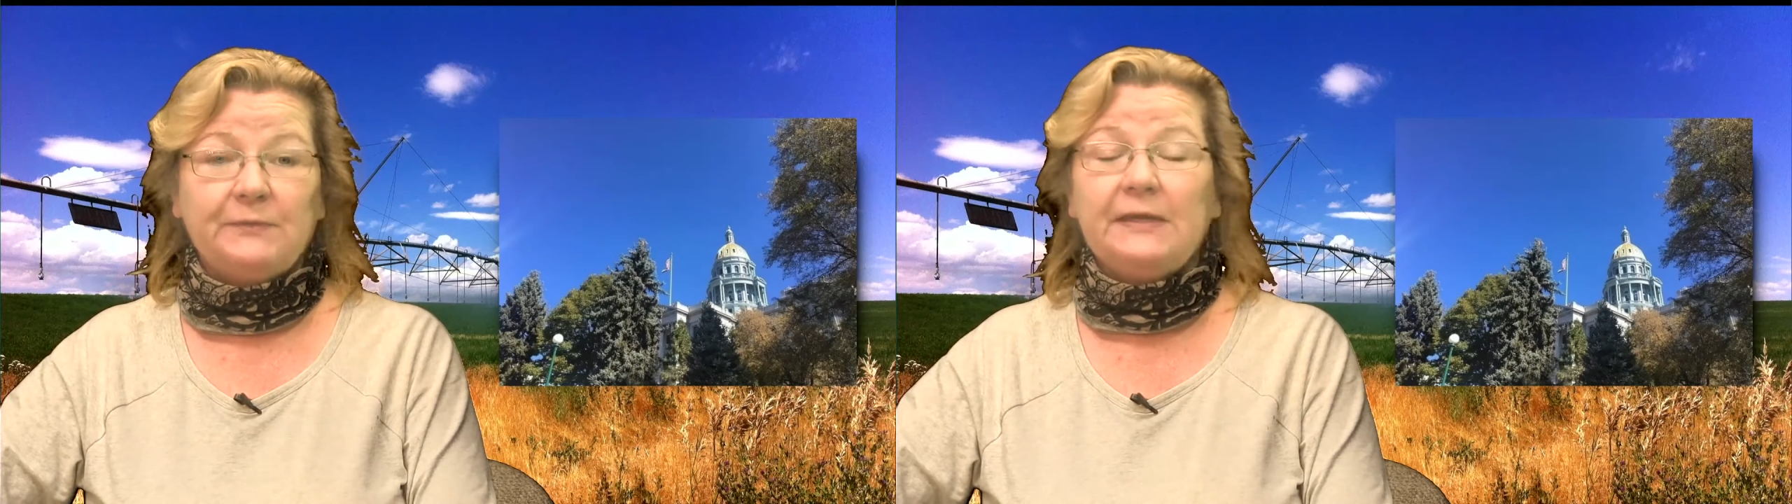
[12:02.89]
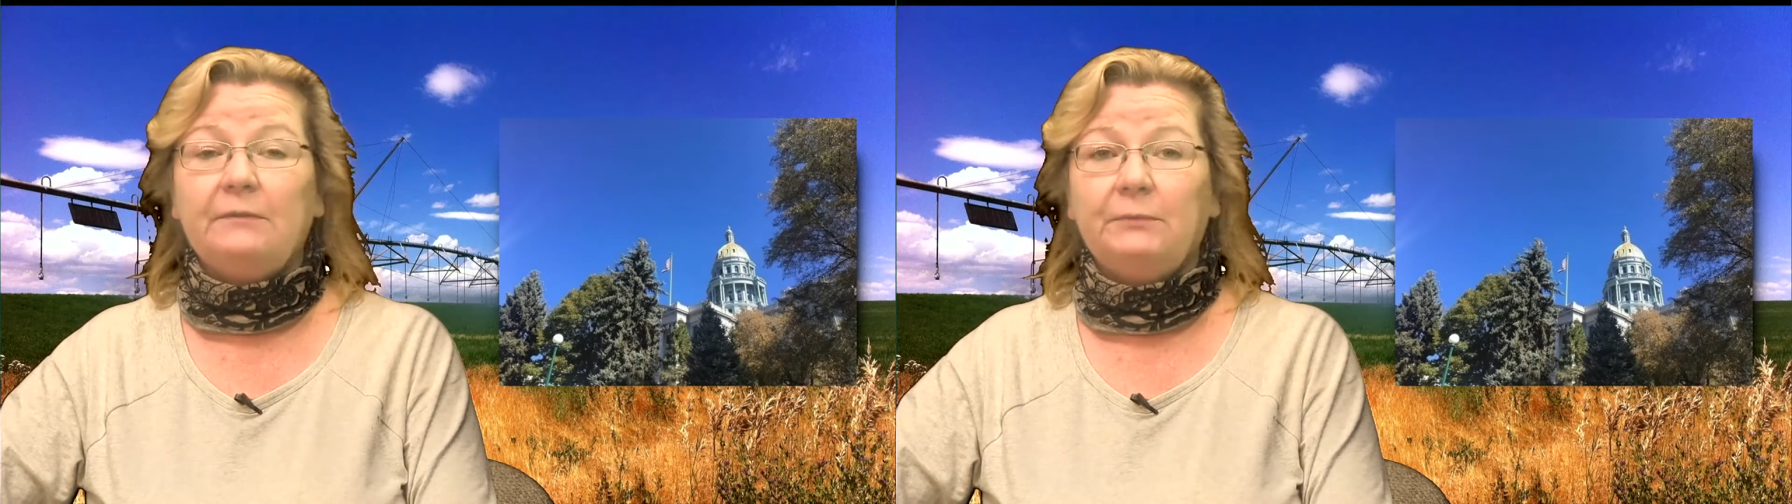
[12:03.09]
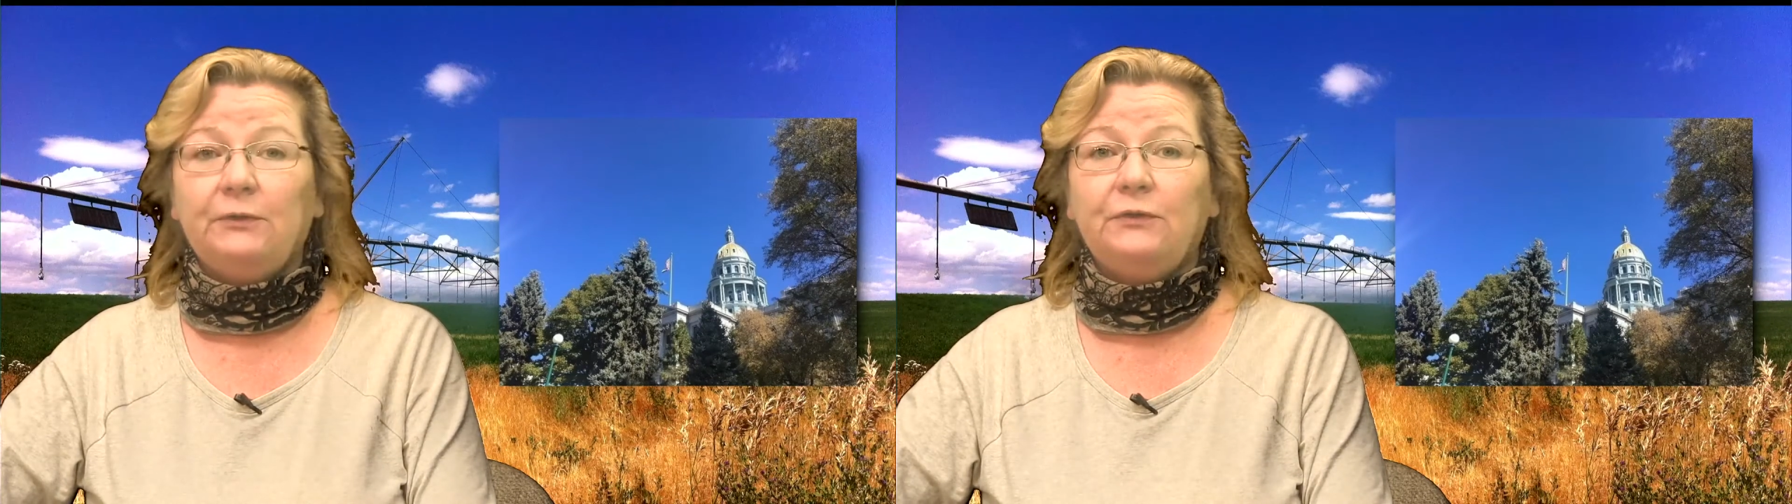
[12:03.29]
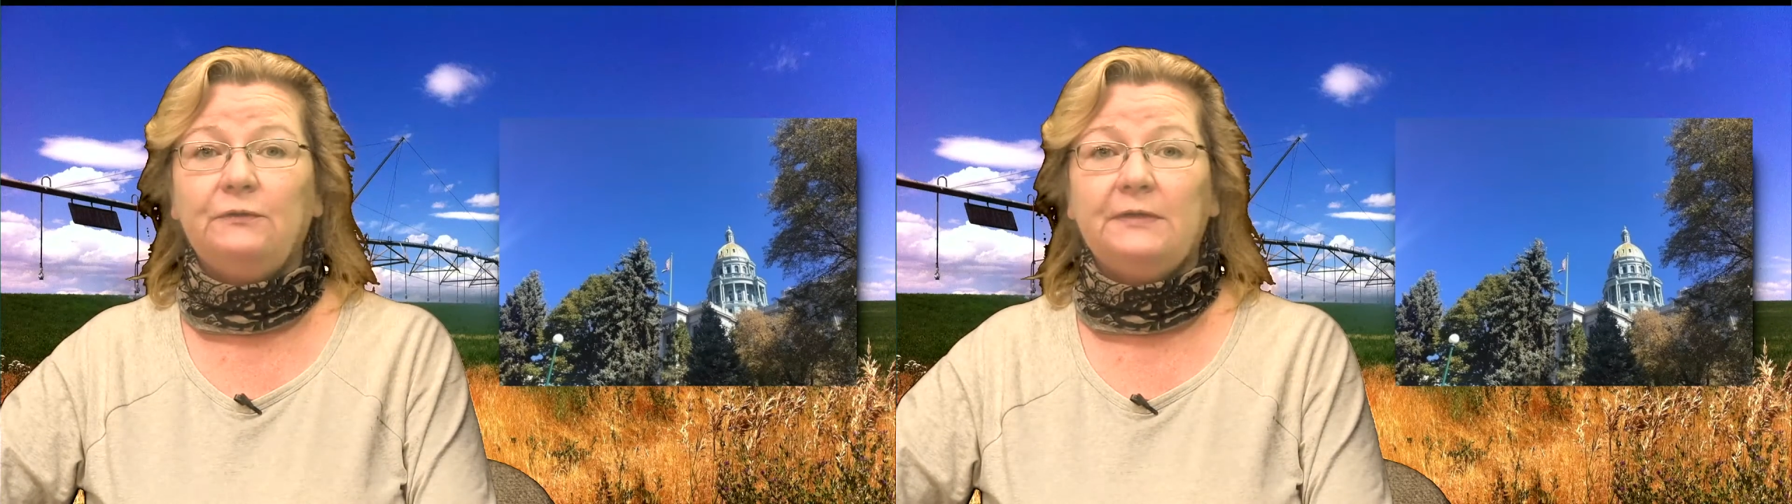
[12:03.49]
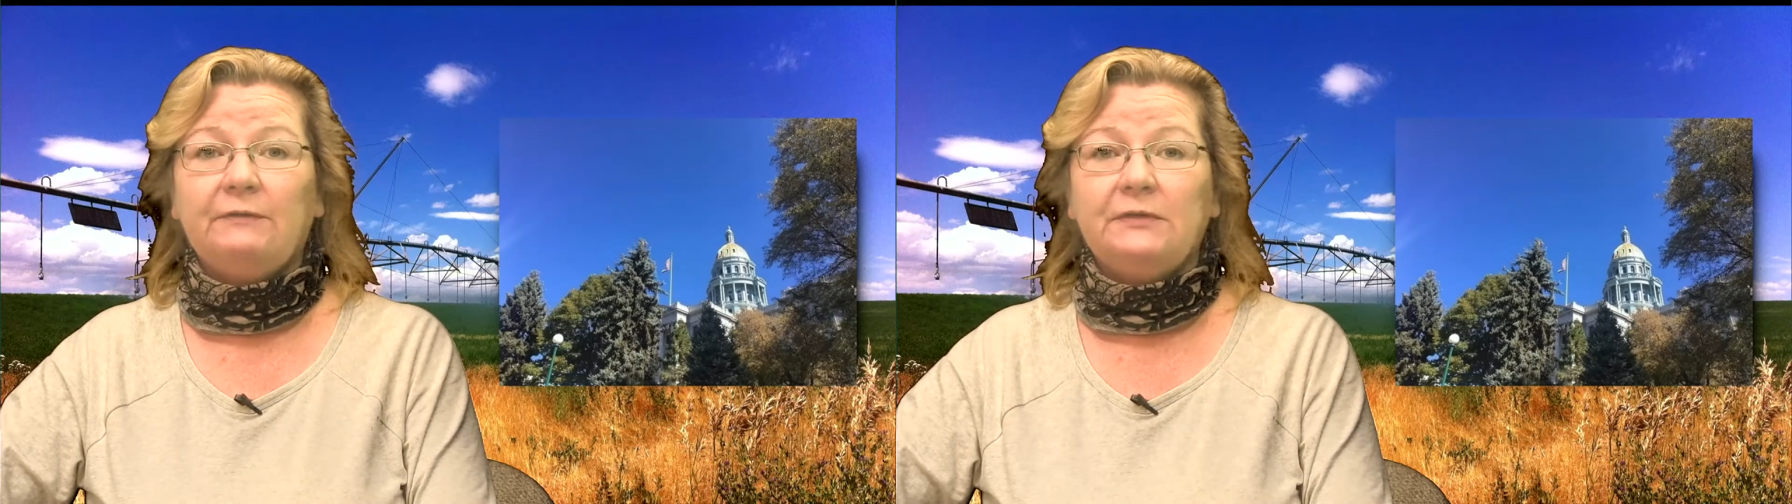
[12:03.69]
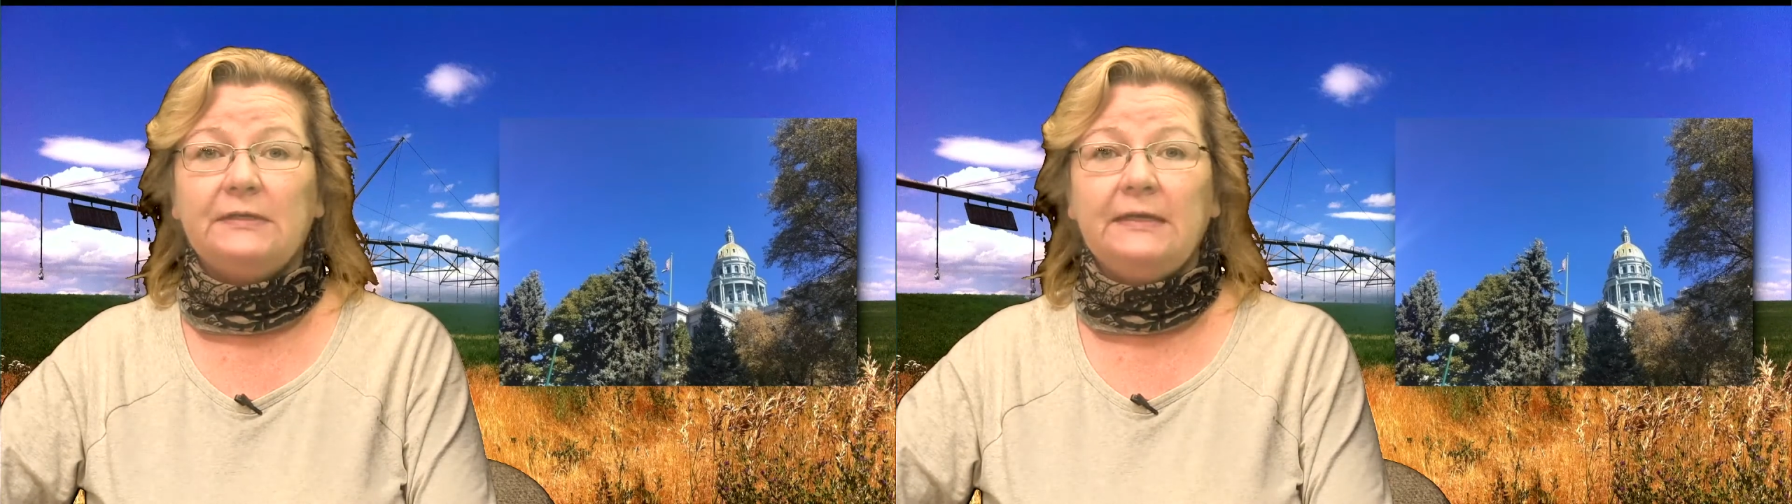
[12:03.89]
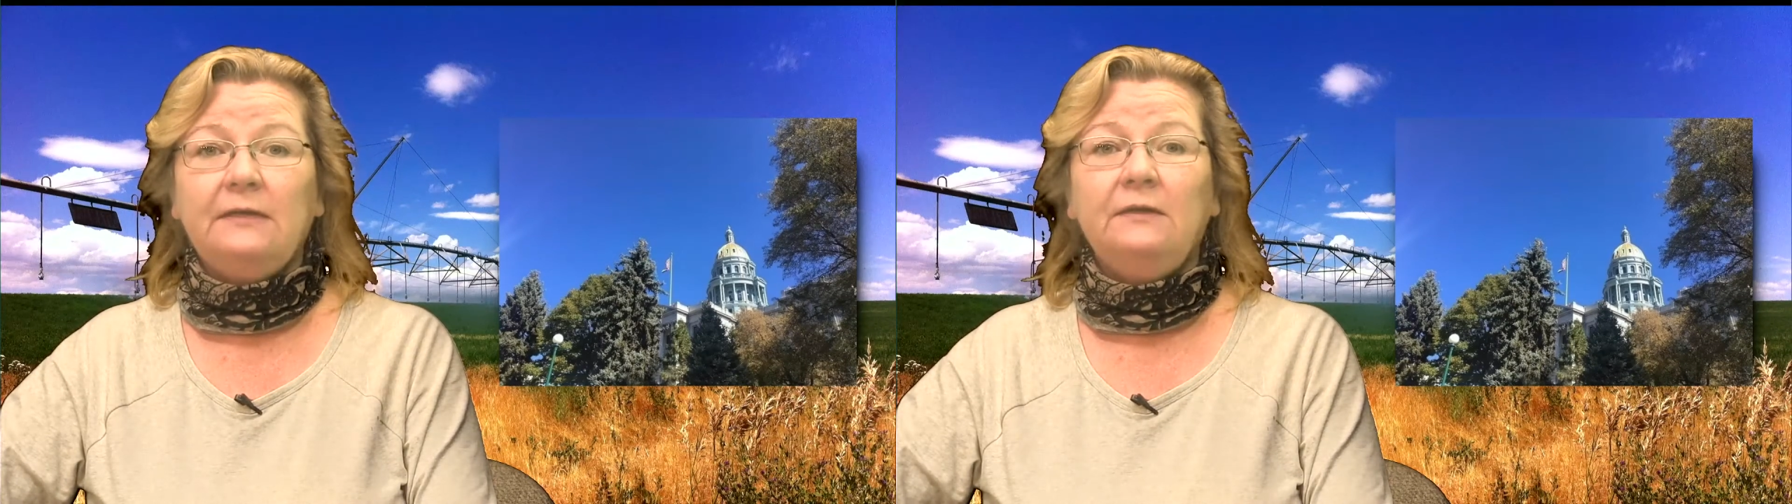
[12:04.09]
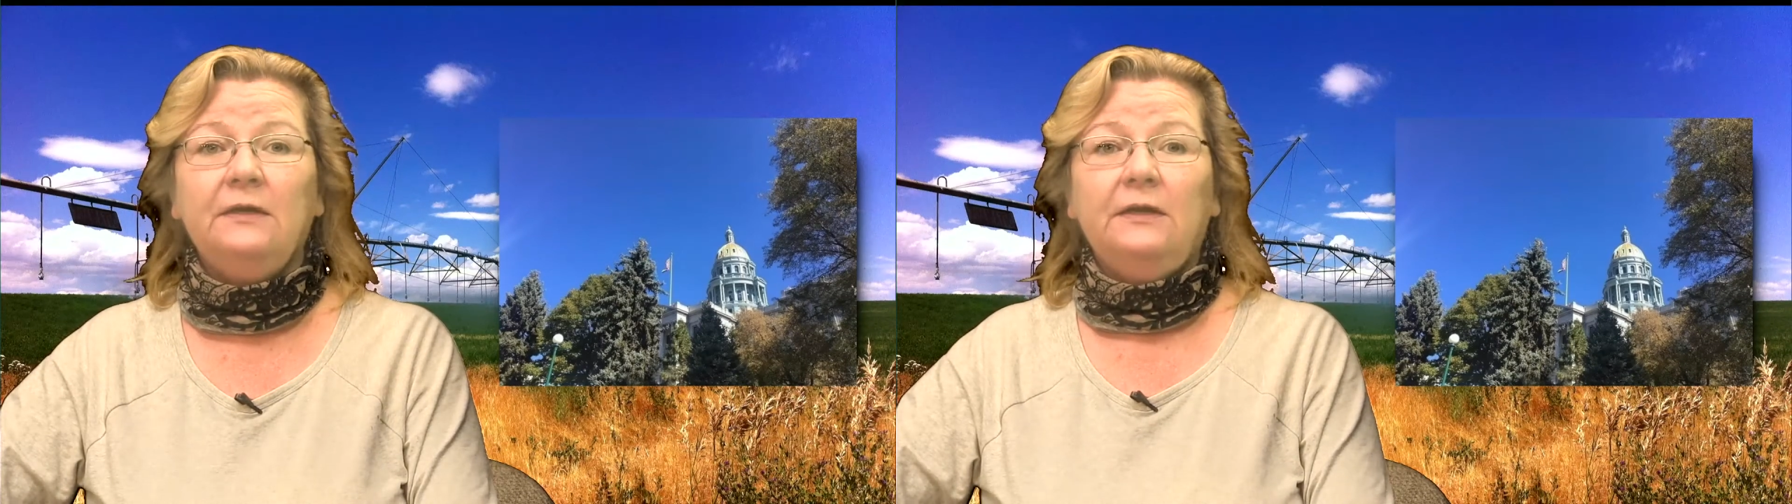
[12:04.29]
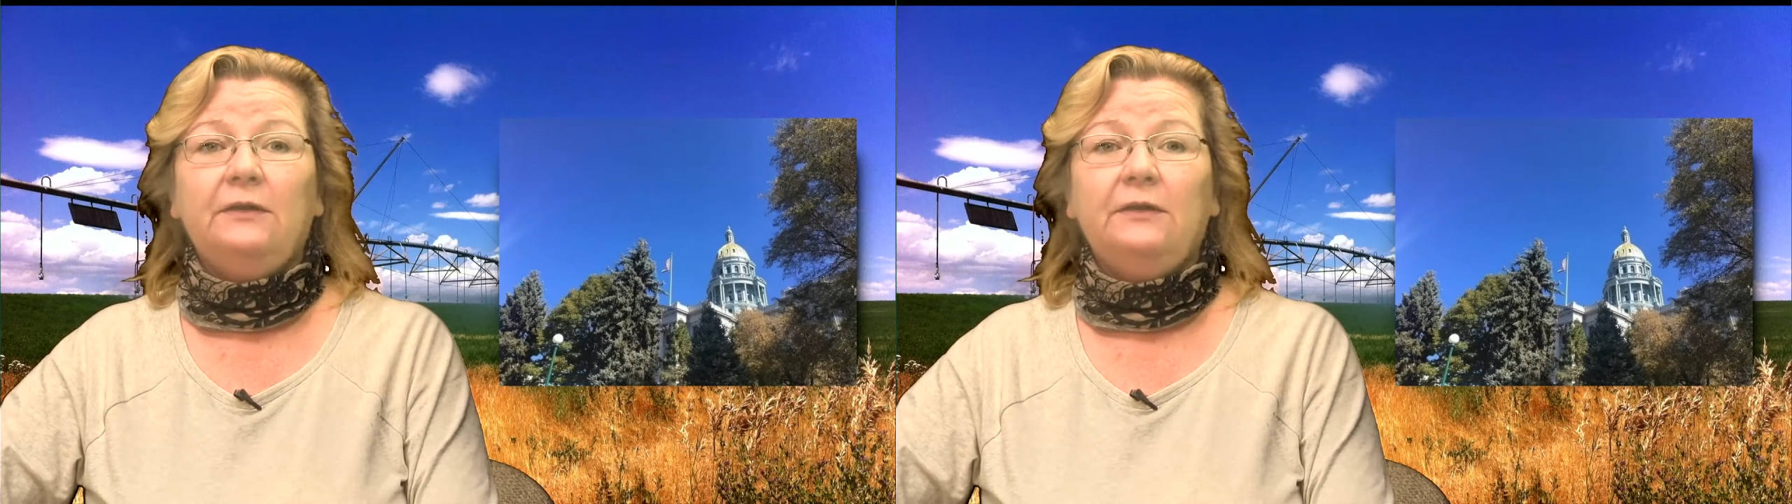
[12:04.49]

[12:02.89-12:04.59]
Senate Bill 217,